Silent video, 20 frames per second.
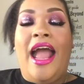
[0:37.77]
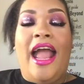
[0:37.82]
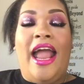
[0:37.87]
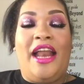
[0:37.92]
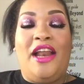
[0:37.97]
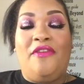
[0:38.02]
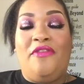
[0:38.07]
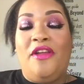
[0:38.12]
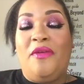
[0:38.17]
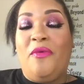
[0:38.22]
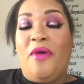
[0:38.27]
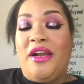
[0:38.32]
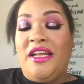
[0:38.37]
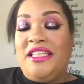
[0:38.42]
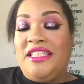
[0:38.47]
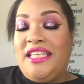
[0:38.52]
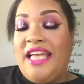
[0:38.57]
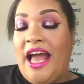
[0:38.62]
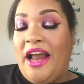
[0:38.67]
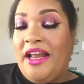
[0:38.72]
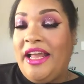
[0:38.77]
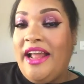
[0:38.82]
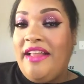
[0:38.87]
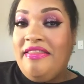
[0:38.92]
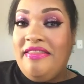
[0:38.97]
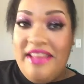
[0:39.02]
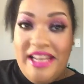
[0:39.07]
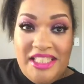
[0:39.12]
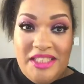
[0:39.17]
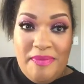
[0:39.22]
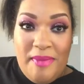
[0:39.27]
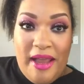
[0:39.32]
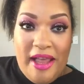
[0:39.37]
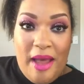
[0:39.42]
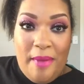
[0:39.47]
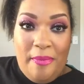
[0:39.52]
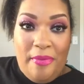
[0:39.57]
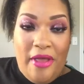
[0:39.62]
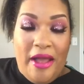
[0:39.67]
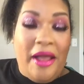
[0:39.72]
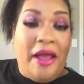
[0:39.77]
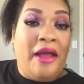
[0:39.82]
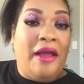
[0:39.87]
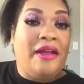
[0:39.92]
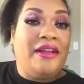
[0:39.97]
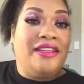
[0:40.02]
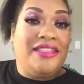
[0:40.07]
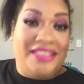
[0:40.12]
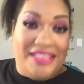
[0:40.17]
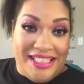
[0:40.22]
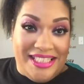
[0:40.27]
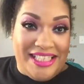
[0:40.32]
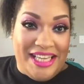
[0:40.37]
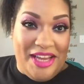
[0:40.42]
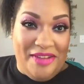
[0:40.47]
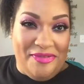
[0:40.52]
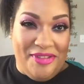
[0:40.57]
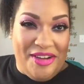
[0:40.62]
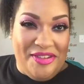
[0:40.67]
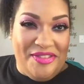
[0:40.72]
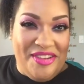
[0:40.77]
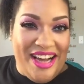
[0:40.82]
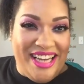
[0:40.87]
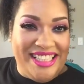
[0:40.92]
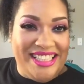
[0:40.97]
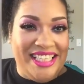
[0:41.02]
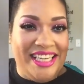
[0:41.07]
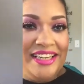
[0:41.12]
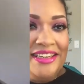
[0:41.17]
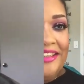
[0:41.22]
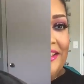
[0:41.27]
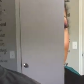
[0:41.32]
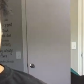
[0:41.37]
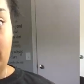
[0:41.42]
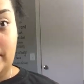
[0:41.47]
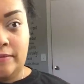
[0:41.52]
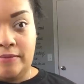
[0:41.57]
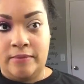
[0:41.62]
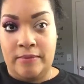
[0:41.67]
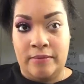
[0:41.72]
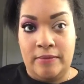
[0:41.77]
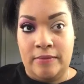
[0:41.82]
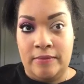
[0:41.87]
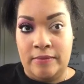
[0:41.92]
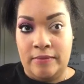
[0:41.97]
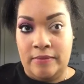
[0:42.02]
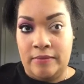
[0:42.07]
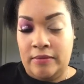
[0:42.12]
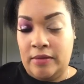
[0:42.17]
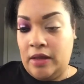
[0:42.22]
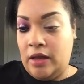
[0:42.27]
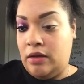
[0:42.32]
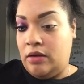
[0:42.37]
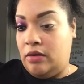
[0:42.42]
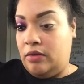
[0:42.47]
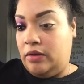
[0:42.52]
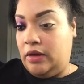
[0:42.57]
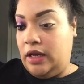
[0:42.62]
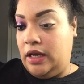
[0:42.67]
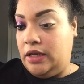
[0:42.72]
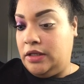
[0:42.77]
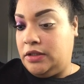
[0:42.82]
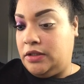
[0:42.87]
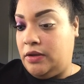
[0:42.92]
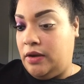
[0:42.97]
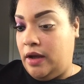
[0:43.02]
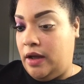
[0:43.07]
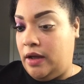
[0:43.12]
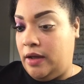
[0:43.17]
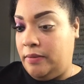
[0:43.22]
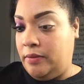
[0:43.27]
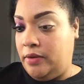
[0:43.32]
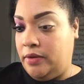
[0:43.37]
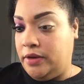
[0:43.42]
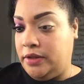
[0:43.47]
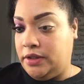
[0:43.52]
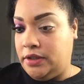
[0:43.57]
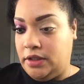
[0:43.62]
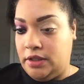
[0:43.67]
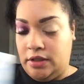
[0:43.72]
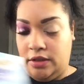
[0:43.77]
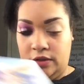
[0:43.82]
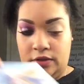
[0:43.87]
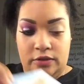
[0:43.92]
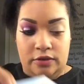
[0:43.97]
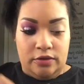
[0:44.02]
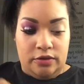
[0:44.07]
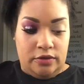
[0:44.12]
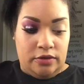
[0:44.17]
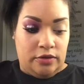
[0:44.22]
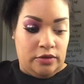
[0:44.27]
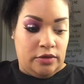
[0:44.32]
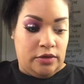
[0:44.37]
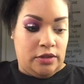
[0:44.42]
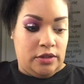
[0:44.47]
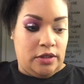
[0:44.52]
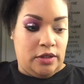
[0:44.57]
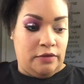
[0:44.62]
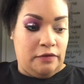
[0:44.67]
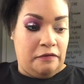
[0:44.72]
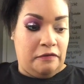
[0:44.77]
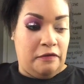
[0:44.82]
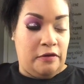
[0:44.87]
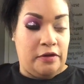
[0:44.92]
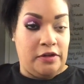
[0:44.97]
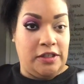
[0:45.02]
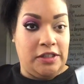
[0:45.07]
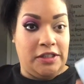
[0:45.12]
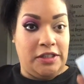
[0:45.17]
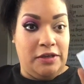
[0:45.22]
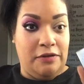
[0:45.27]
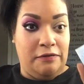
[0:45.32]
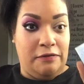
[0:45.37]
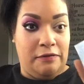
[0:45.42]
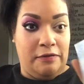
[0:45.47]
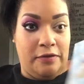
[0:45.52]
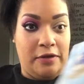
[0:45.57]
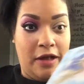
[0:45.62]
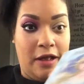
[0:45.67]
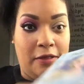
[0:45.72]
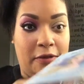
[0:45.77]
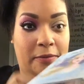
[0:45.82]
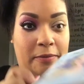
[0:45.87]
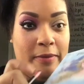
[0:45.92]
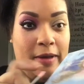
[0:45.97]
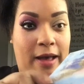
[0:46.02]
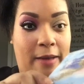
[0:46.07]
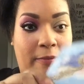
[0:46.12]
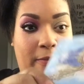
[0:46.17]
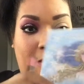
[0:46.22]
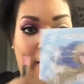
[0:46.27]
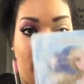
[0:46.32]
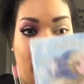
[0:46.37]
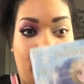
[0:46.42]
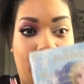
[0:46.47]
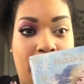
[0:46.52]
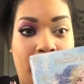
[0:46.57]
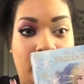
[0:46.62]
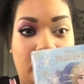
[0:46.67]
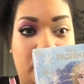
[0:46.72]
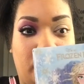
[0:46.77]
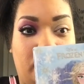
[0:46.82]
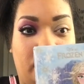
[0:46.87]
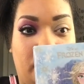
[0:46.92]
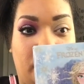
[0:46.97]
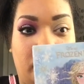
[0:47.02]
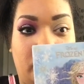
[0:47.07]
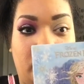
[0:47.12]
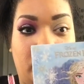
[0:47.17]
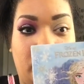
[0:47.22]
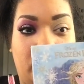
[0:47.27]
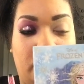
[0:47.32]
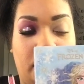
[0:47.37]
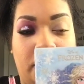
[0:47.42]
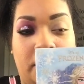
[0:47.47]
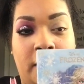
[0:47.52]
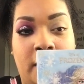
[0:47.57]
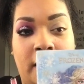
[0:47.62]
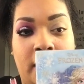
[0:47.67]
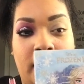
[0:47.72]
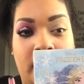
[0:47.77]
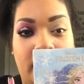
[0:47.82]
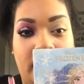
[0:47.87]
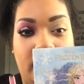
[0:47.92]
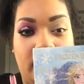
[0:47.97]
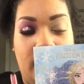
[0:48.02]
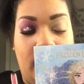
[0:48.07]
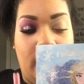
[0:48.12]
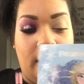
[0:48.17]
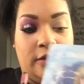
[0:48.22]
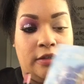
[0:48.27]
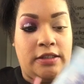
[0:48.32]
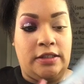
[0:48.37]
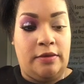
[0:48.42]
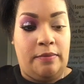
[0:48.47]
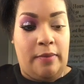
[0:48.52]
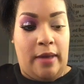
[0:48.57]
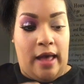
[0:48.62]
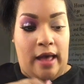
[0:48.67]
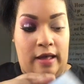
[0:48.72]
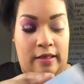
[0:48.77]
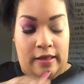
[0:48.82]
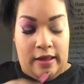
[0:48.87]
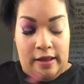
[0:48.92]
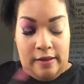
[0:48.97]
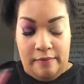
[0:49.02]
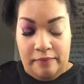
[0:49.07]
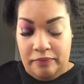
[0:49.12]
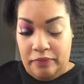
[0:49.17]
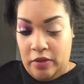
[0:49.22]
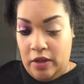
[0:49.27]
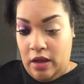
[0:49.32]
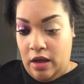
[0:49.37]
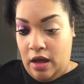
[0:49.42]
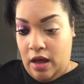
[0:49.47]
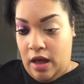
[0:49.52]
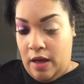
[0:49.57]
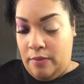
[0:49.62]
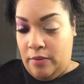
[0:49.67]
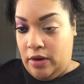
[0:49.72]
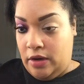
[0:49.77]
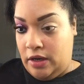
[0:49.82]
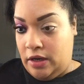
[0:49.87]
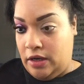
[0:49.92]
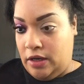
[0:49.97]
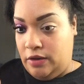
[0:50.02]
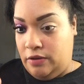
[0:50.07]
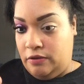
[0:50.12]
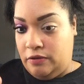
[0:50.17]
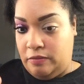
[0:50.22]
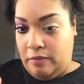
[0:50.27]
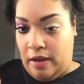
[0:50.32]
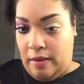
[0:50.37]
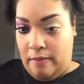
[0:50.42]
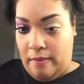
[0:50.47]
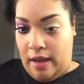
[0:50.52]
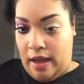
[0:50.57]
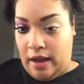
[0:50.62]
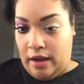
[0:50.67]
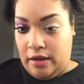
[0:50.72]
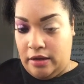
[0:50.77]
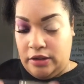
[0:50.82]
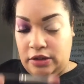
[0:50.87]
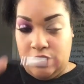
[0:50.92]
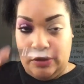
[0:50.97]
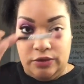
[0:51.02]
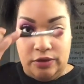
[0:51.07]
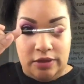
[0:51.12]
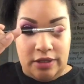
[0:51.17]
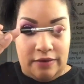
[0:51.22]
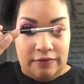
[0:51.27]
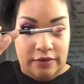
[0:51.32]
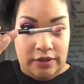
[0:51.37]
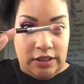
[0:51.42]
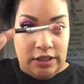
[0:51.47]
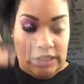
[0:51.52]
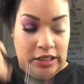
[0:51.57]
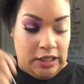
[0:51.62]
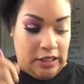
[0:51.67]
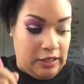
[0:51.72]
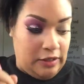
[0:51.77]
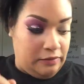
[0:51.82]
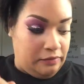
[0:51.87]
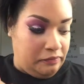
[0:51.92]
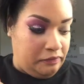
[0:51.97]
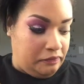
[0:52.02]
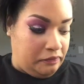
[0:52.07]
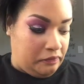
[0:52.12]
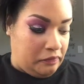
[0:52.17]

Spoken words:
And if you want to see how to get this makeup look, just keep on watching. Okay, so I'm going to use the Disney ColourPop collaboration Frozen 2, the Elsa palette. I'm going to use my MAC 217.